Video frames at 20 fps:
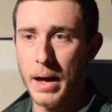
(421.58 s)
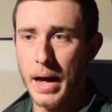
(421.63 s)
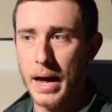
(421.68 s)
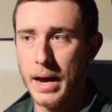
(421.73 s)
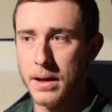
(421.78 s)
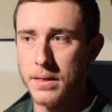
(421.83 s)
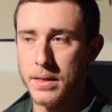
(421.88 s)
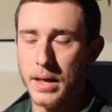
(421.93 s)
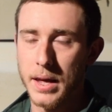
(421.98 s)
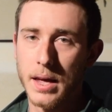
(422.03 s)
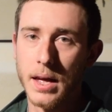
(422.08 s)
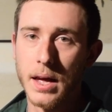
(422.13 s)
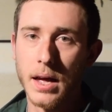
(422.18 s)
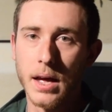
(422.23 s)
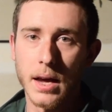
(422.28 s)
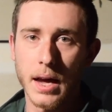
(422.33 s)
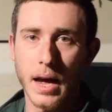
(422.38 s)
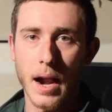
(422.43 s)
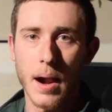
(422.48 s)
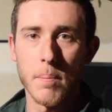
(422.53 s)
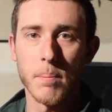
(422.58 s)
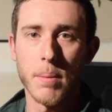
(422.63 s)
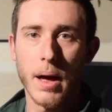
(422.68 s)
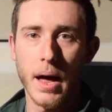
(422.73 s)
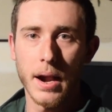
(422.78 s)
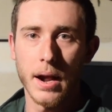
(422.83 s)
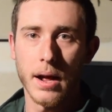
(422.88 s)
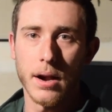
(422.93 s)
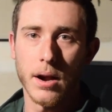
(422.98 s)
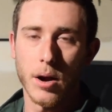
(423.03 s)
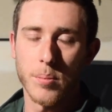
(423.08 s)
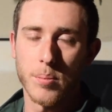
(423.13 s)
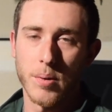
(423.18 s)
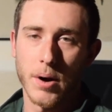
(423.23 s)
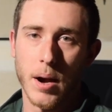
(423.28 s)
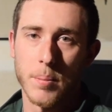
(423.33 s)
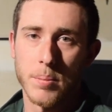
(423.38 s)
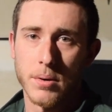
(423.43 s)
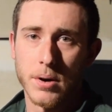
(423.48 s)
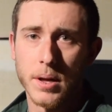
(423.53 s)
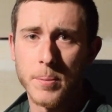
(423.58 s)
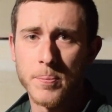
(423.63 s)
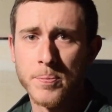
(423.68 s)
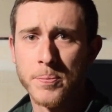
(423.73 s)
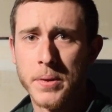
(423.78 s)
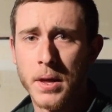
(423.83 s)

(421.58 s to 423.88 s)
back and they kind of bed on our property.